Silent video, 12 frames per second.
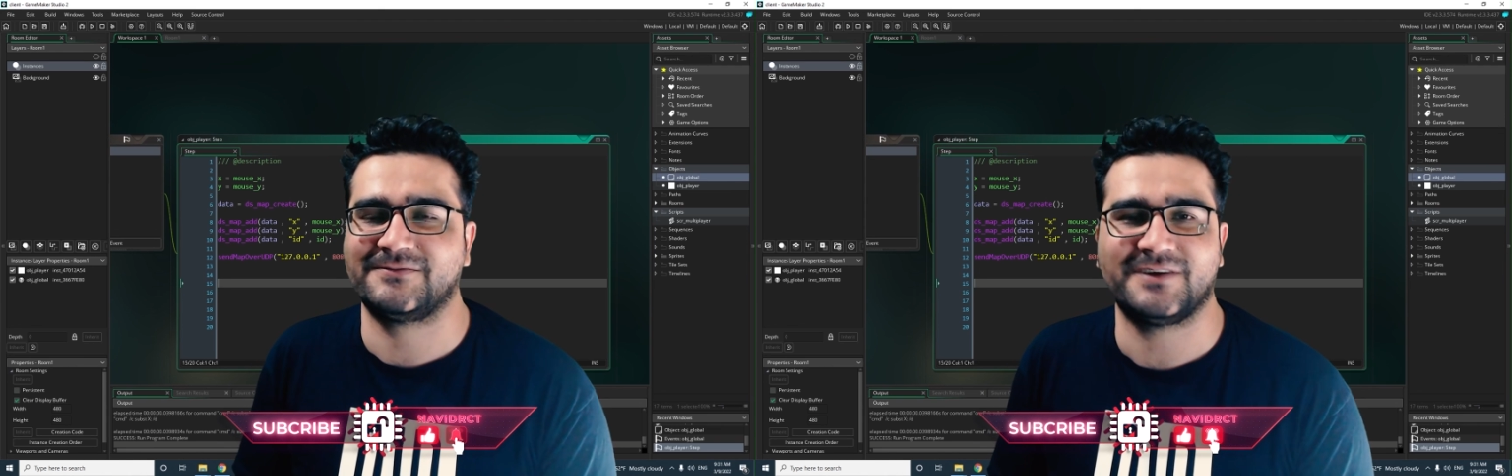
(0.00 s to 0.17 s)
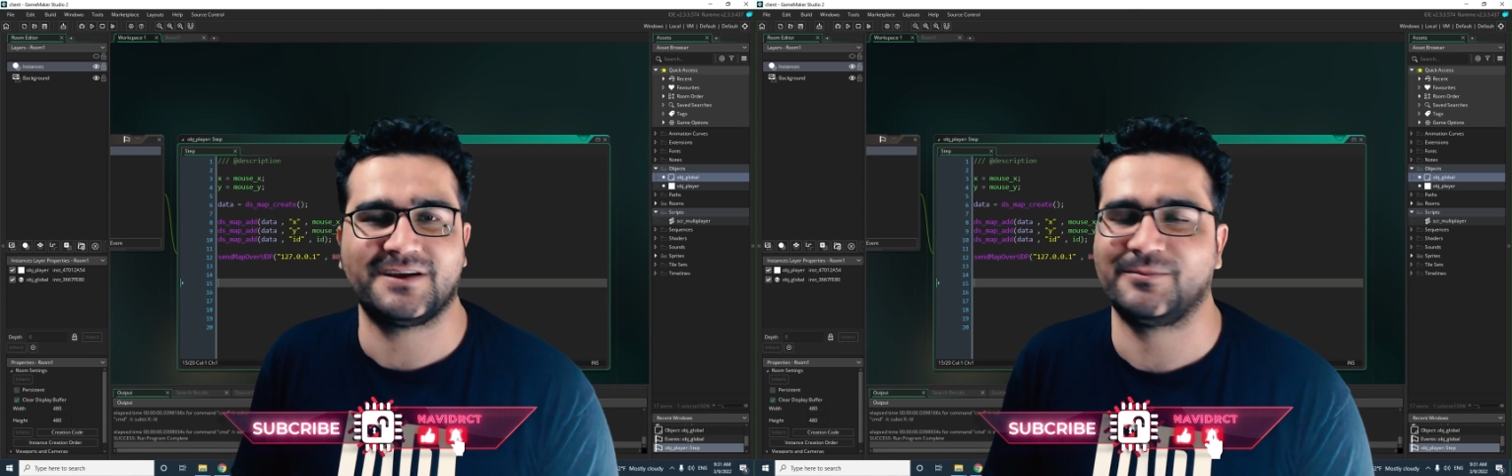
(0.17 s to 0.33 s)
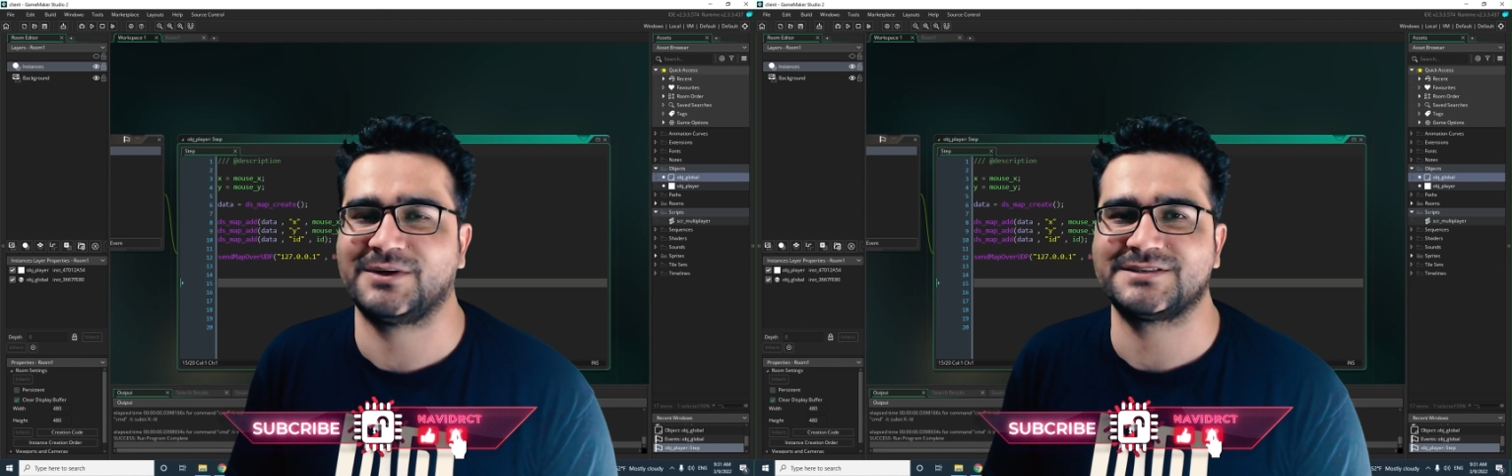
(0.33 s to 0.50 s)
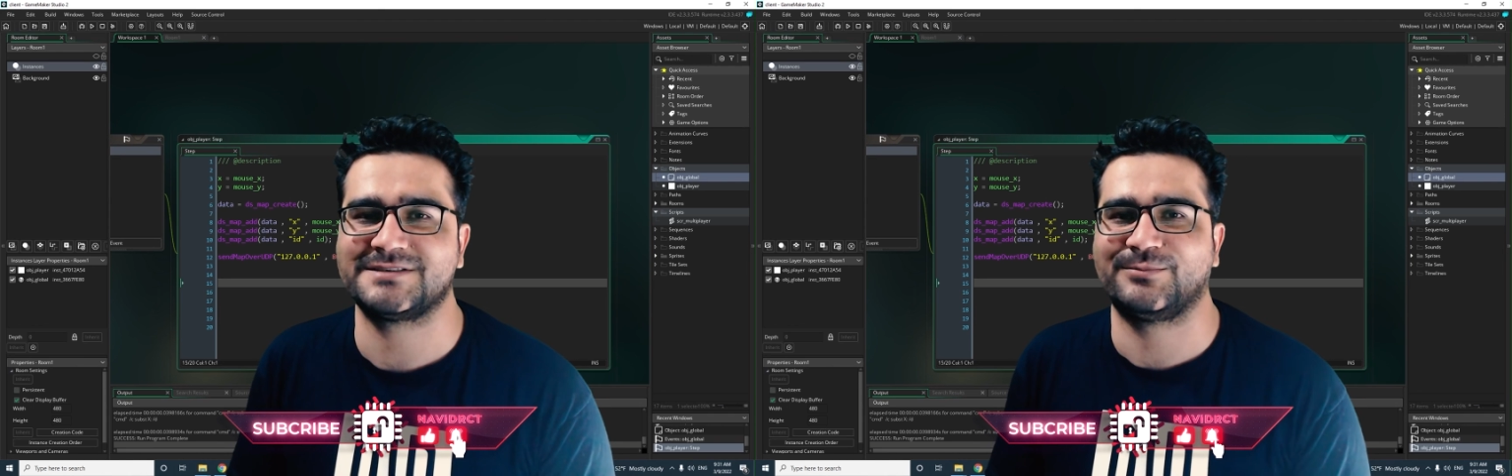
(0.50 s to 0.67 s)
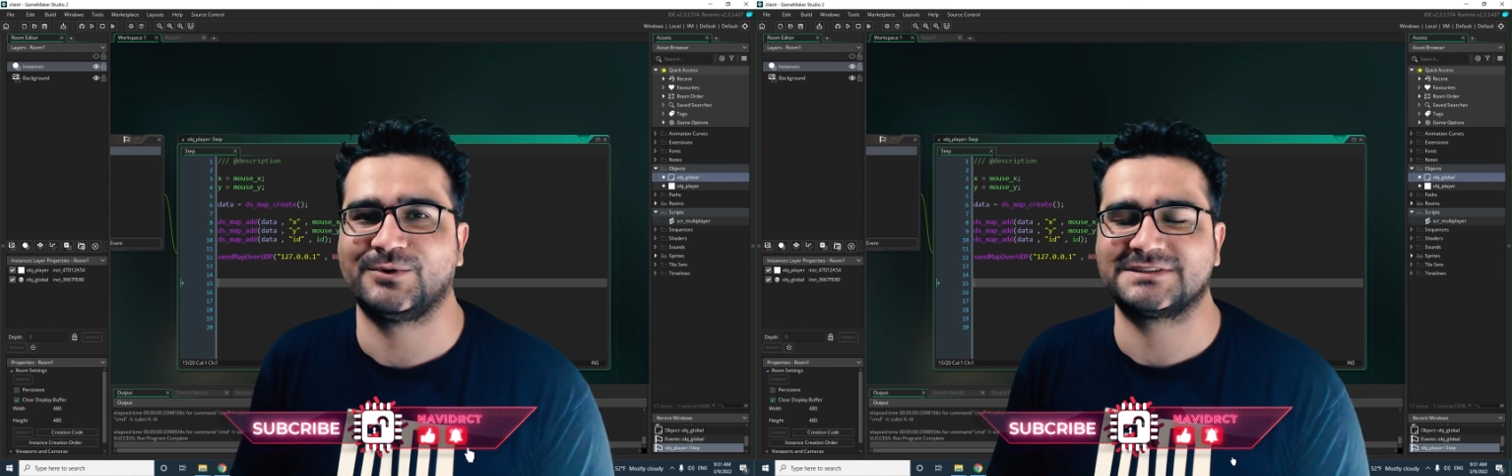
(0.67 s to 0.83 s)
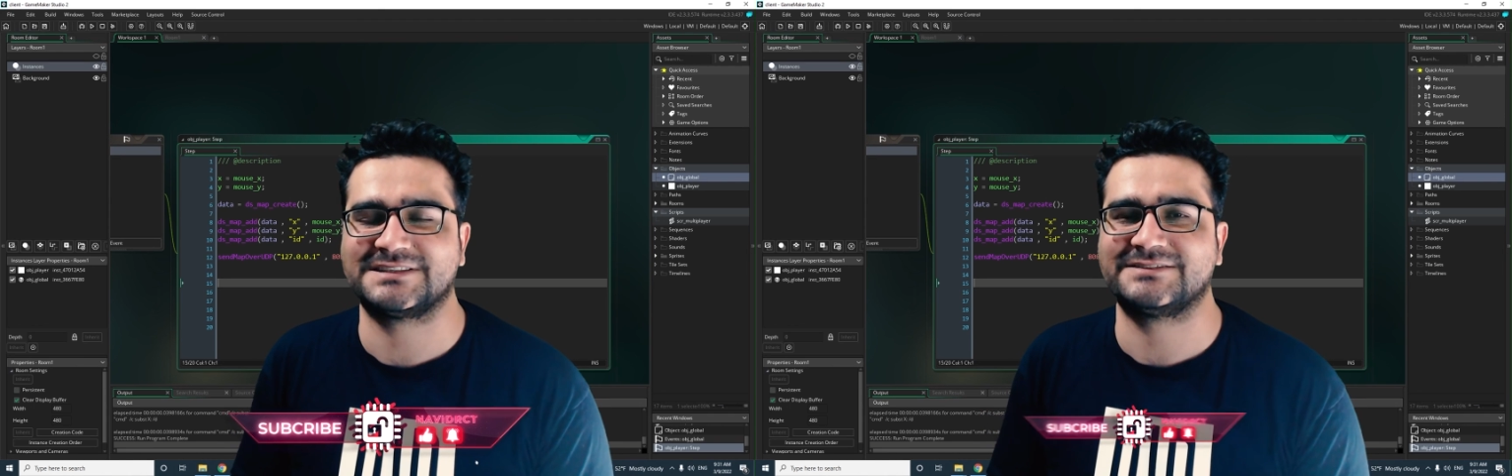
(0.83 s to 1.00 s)
very much
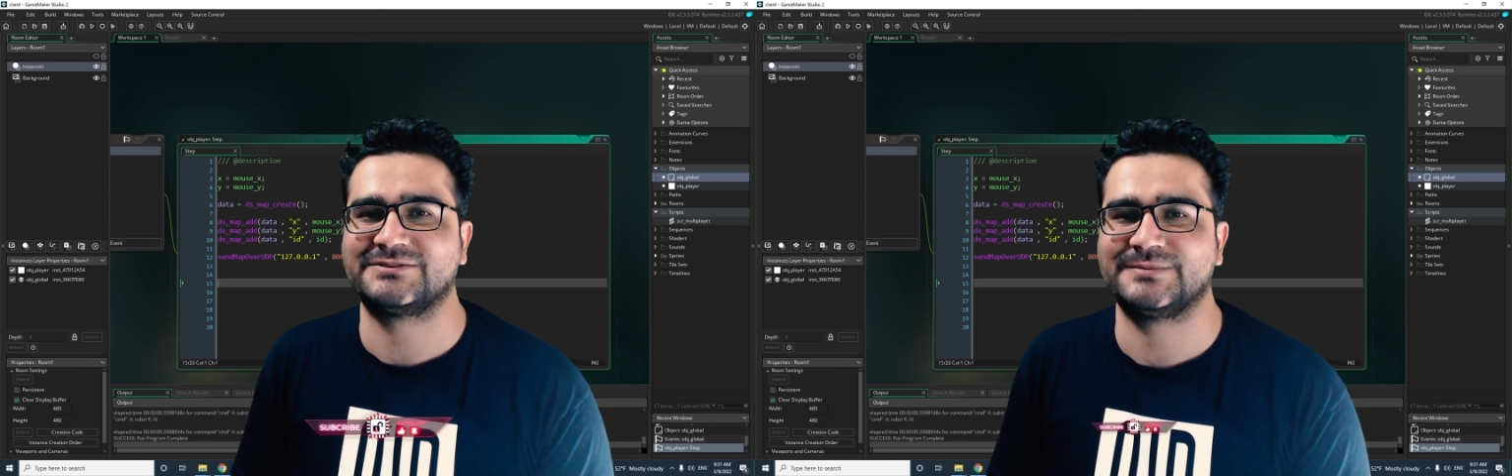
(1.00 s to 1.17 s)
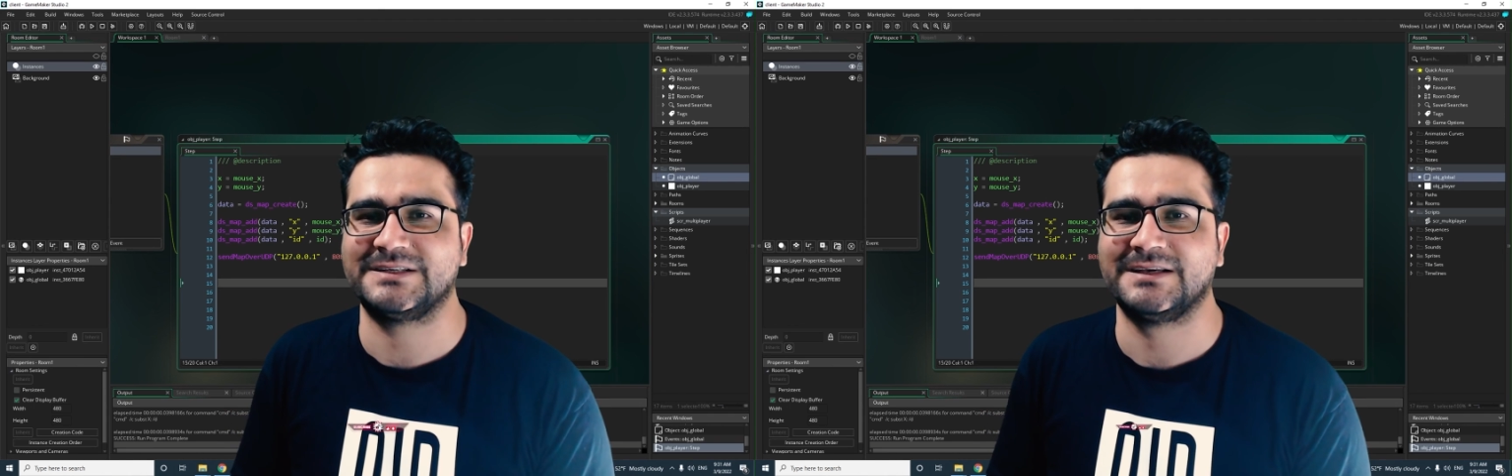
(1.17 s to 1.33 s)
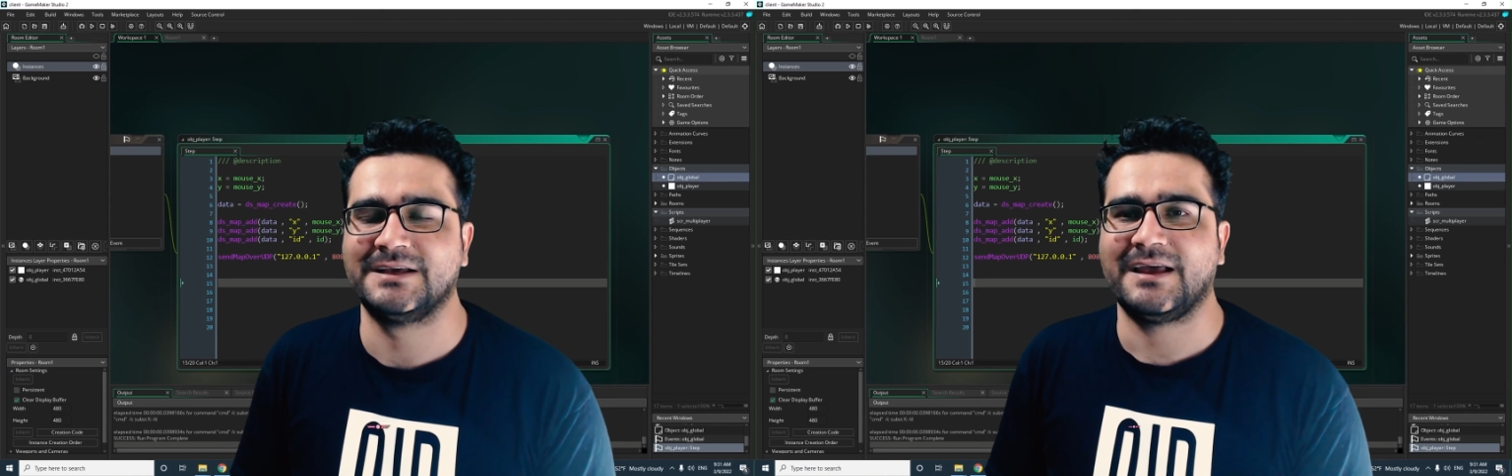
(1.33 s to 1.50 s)
important to me